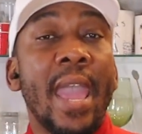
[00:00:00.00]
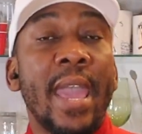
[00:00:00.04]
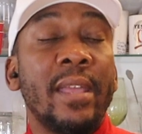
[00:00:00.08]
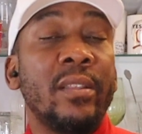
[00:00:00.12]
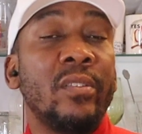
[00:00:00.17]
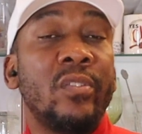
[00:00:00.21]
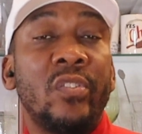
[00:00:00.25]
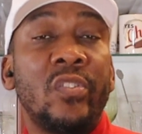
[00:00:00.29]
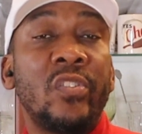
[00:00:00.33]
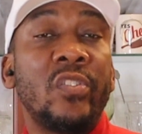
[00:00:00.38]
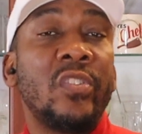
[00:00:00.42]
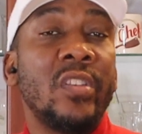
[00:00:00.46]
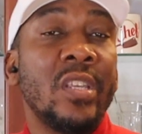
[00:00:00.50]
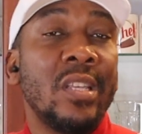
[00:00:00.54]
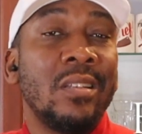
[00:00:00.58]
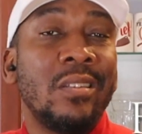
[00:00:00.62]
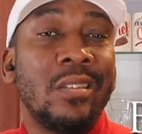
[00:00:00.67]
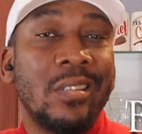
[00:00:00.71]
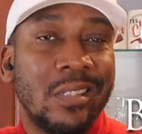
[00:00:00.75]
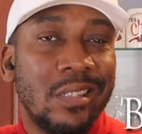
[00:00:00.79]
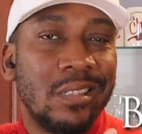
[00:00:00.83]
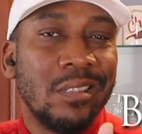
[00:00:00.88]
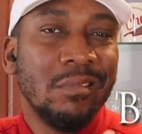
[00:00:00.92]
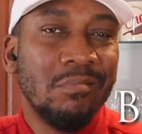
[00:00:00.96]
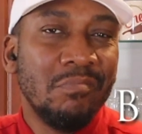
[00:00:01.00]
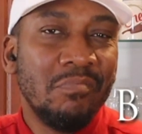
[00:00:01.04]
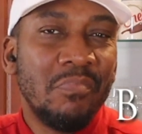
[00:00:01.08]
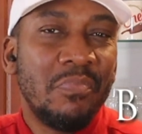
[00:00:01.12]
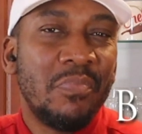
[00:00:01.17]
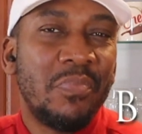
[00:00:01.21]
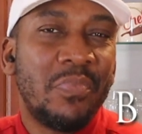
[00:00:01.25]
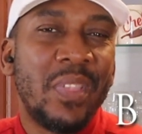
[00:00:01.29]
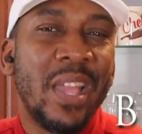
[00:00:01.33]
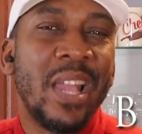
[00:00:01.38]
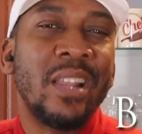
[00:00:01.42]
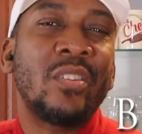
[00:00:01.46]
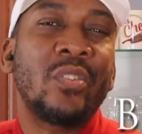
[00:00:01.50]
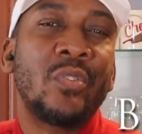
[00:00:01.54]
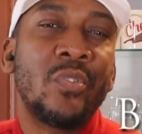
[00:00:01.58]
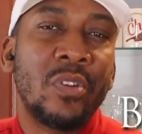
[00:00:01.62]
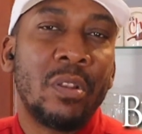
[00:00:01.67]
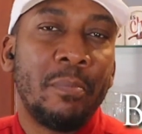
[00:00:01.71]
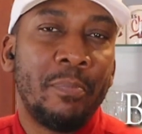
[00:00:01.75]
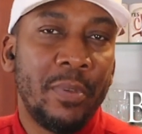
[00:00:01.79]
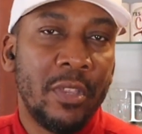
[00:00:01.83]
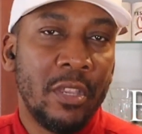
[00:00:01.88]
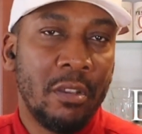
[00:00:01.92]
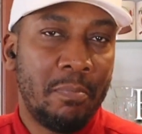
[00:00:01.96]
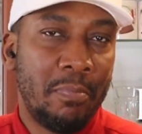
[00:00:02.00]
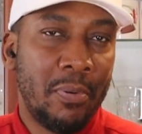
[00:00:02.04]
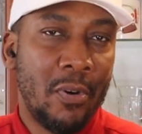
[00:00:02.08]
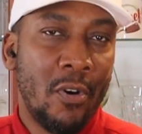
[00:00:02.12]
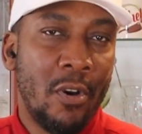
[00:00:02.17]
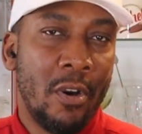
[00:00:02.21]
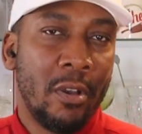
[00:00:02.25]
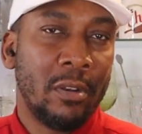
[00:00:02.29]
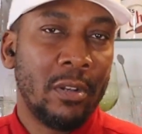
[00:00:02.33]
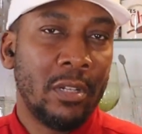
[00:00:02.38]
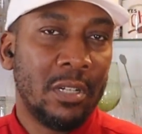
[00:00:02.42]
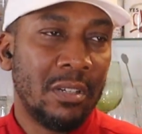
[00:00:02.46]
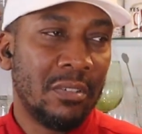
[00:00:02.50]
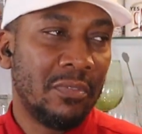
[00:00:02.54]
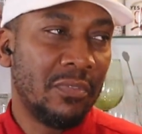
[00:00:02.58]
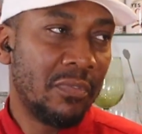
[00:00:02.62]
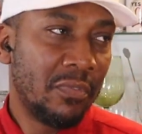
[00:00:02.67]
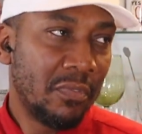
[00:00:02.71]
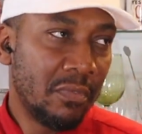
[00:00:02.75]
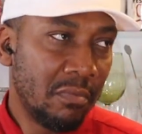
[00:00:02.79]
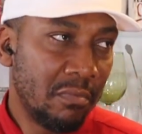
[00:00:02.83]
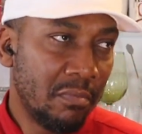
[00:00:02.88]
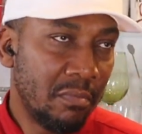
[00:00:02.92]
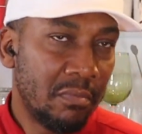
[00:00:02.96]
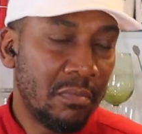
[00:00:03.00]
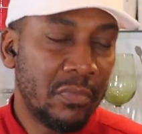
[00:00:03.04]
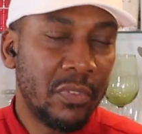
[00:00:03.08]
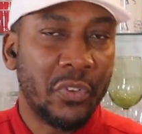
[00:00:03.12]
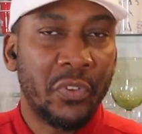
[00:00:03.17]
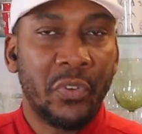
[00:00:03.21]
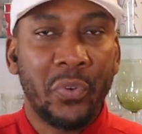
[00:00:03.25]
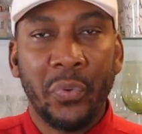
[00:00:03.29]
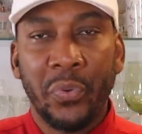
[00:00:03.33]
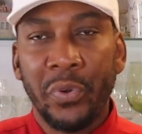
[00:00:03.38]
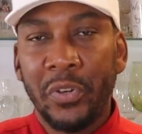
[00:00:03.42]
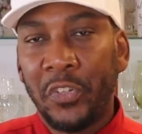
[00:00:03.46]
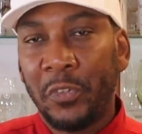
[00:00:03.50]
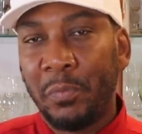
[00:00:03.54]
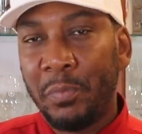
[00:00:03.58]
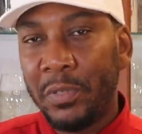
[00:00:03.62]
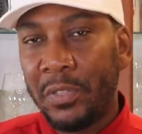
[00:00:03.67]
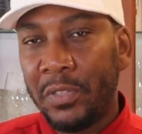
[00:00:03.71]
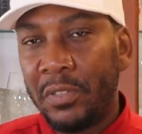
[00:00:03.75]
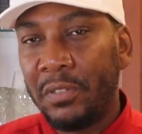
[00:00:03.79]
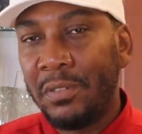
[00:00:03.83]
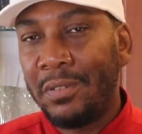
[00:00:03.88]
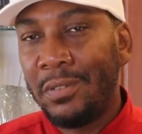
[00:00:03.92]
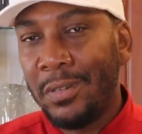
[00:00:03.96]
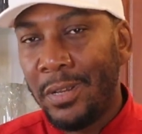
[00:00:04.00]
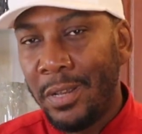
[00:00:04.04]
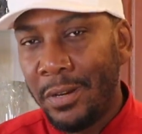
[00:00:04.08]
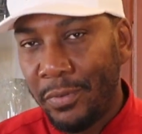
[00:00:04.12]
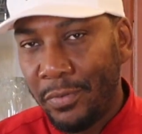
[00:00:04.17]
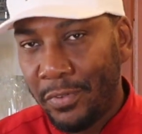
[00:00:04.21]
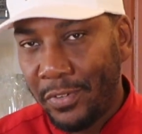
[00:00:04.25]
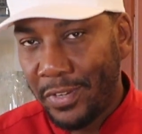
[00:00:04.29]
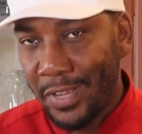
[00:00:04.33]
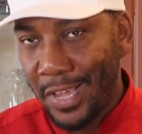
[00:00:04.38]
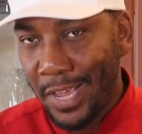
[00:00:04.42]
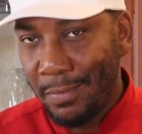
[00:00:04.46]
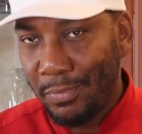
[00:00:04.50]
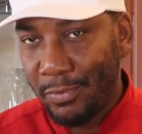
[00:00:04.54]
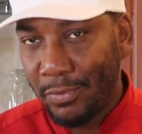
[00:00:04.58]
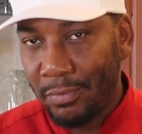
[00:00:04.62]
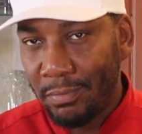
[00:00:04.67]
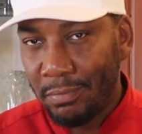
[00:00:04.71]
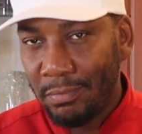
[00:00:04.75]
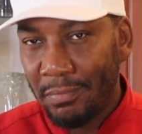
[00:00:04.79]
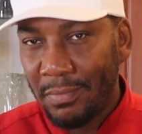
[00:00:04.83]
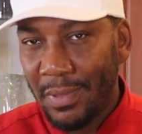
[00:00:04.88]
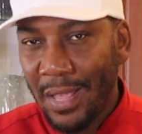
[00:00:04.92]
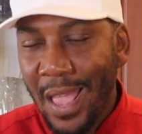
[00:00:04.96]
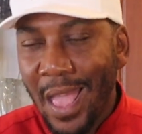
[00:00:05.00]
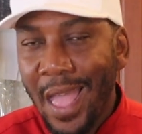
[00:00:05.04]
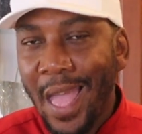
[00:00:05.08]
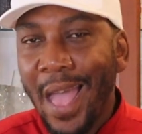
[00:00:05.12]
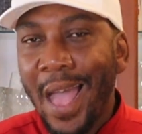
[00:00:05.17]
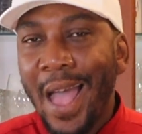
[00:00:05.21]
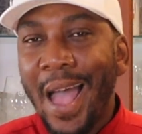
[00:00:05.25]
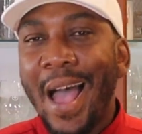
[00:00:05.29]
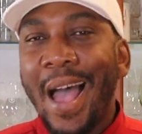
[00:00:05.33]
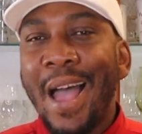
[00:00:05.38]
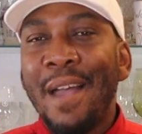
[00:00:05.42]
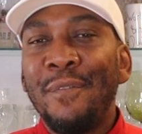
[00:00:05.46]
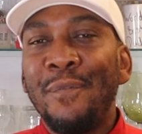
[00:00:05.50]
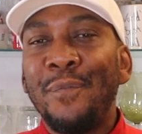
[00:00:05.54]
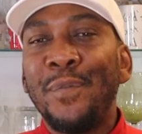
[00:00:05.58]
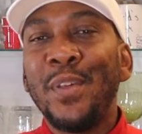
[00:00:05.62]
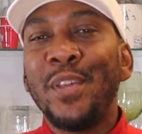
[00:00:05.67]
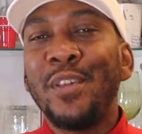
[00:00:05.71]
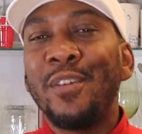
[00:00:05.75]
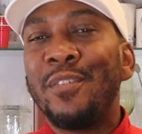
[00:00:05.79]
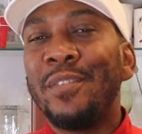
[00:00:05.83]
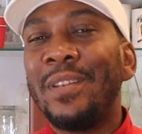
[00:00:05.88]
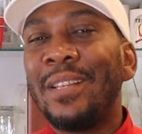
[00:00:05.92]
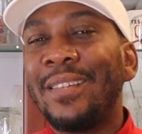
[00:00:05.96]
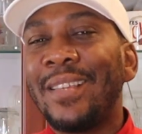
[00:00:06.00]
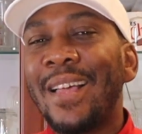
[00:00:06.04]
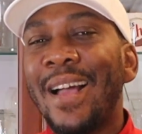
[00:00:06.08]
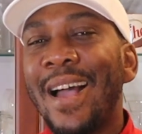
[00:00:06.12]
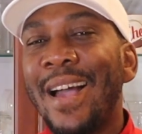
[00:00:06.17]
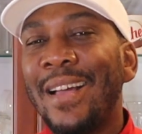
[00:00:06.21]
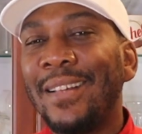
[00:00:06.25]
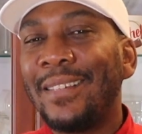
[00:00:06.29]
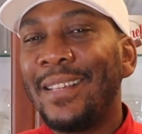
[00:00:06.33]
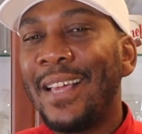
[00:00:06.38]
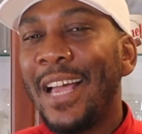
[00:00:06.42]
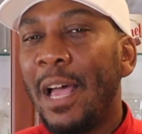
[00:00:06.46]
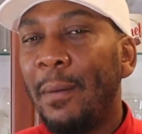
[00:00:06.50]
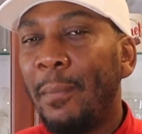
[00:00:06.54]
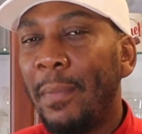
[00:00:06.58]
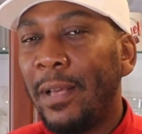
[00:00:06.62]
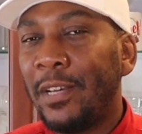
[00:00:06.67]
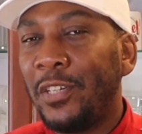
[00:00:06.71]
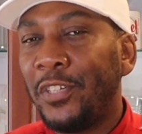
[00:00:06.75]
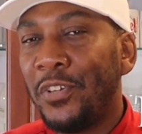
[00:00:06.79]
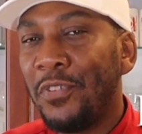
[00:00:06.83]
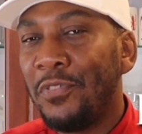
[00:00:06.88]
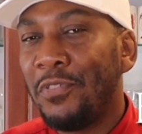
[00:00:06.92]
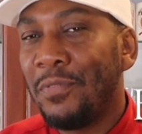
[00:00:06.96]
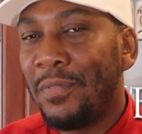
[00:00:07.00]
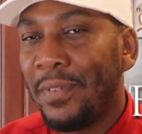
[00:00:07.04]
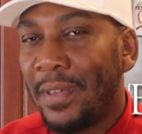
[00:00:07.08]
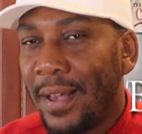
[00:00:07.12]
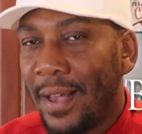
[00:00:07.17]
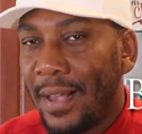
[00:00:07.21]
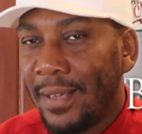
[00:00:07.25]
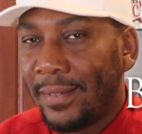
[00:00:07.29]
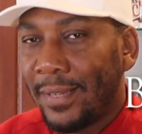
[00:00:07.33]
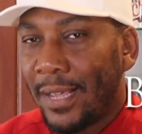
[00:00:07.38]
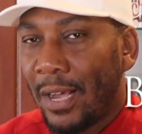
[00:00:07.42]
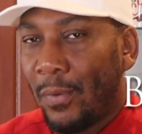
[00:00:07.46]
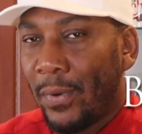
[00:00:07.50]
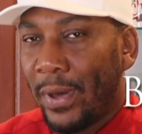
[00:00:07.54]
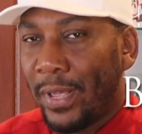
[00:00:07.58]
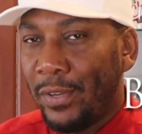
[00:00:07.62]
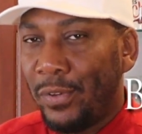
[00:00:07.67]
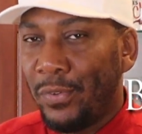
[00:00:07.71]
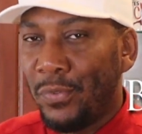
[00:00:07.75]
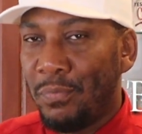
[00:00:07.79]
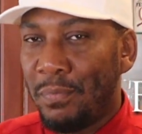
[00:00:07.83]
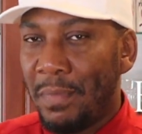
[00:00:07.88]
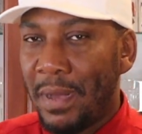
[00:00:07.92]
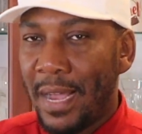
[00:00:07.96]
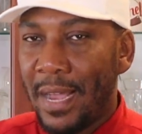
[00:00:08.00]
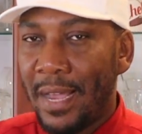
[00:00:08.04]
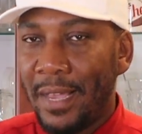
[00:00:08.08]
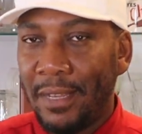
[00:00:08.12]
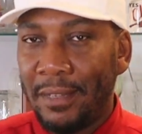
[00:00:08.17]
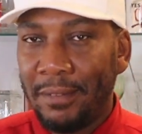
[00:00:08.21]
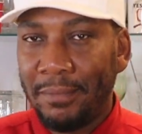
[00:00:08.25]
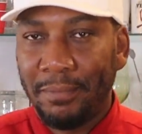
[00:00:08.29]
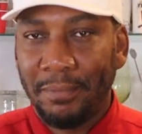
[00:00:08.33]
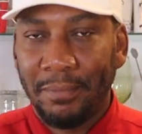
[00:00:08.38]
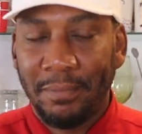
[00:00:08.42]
And since that's going to be a part of the Christmas dinner table, I figured it's high time I show you guys how I do mine.